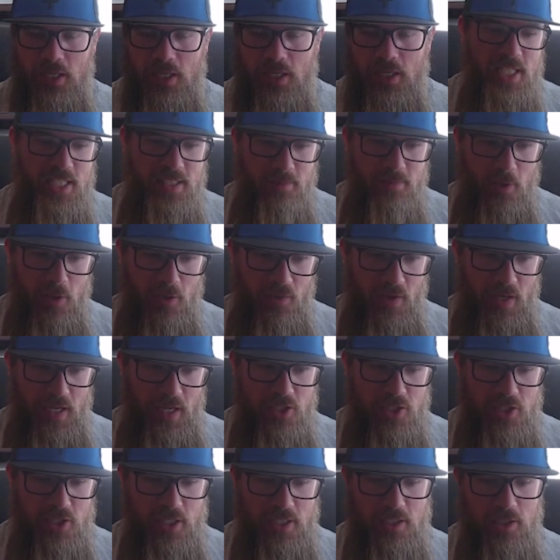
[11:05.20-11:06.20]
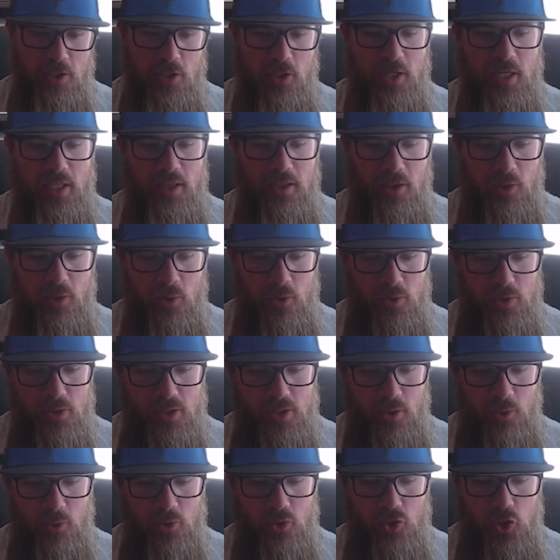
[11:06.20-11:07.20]
lost the motivation, is look at
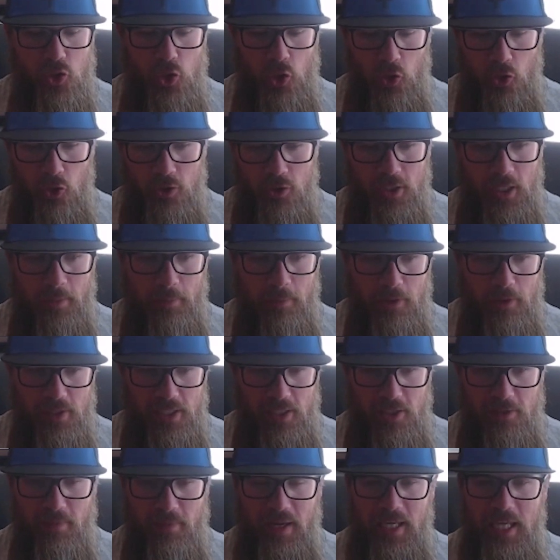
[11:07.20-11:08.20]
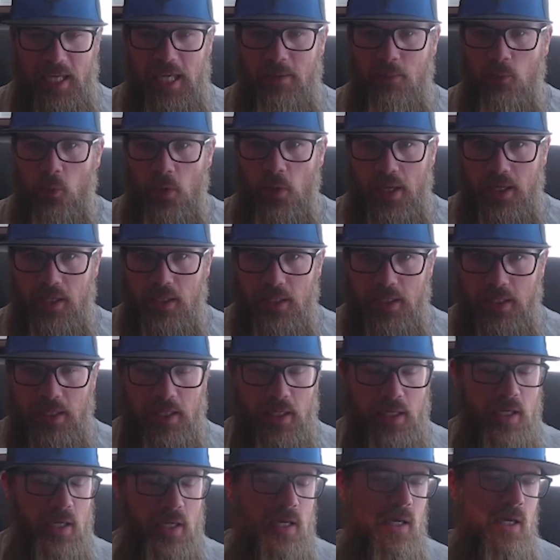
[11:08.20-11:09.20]
those journaled numbers that you might keep weekly,
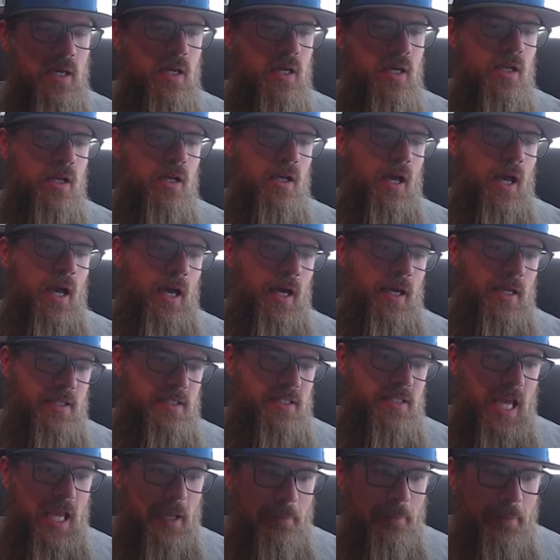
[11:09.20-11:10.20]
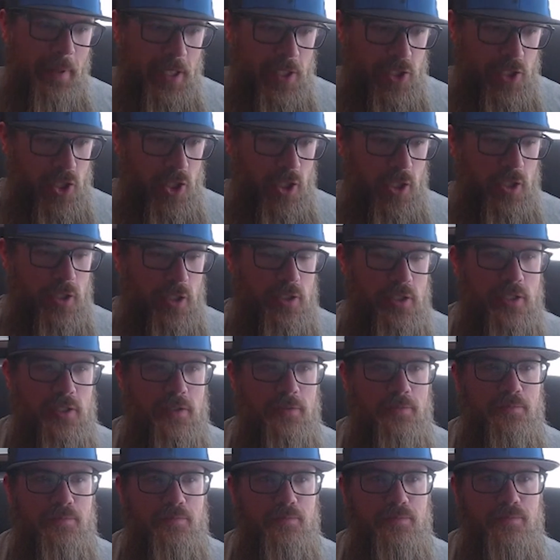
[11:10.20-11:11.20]
take
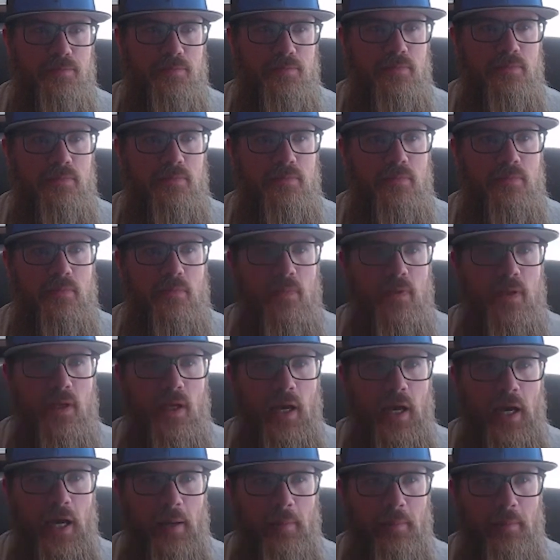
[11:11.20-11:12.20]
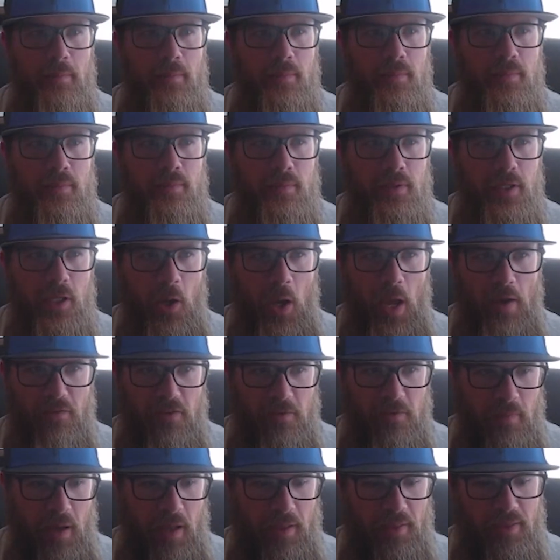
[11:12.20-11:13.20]
pictures, you know,
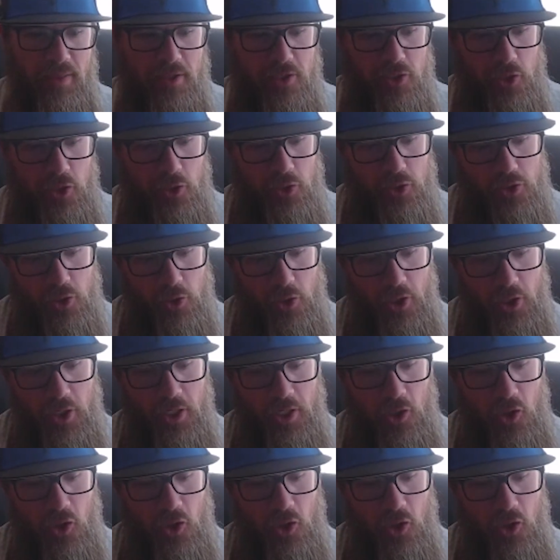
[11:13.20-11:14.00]
every month, so you can